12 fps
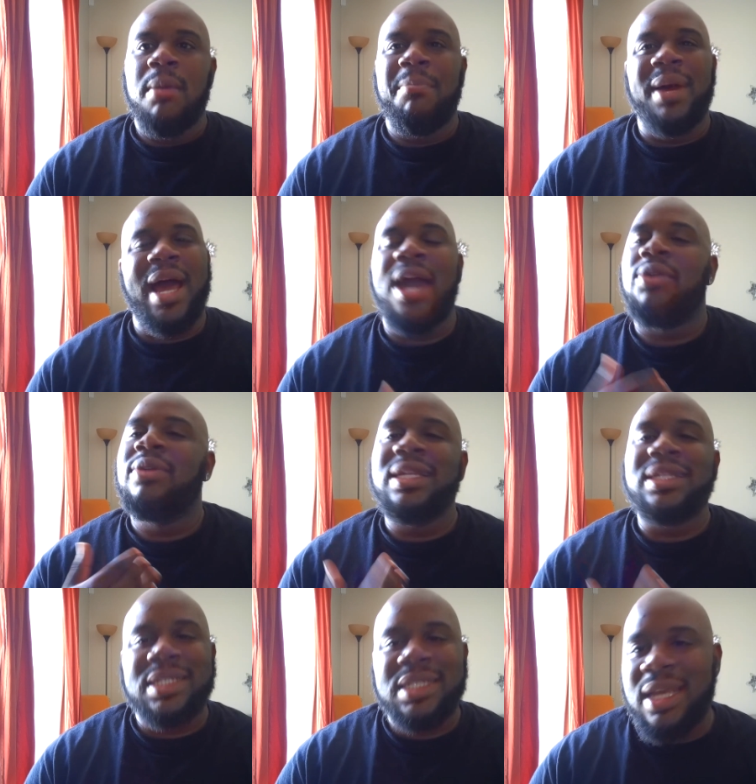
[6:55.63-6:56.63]
But I don't need
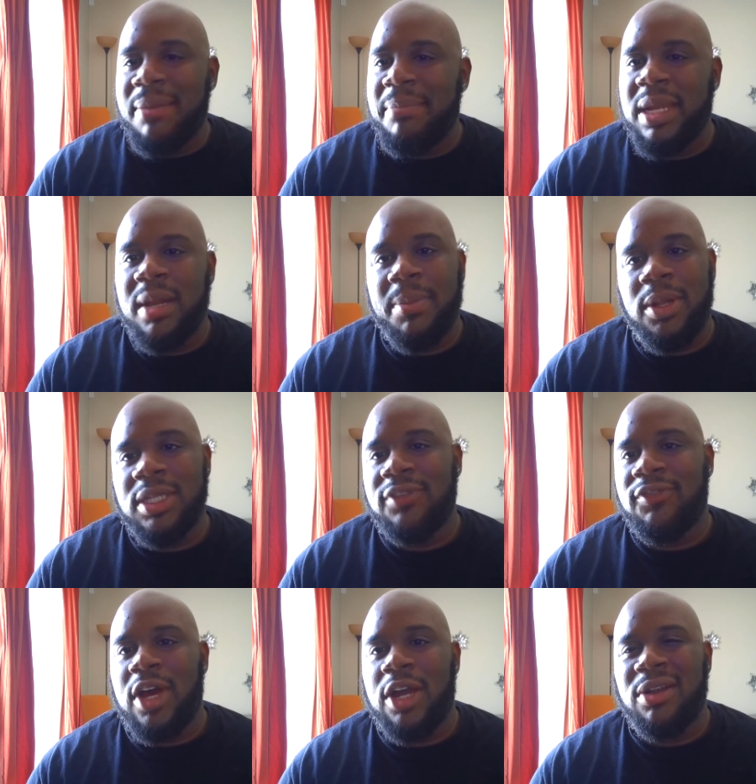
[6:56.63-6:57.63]
to see him beat up all these
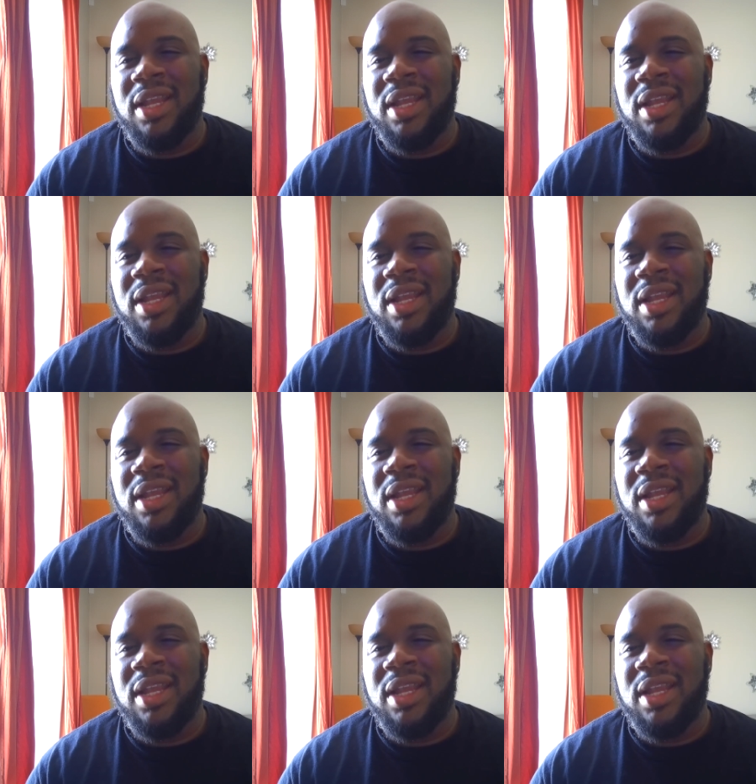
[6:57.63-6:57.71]
water.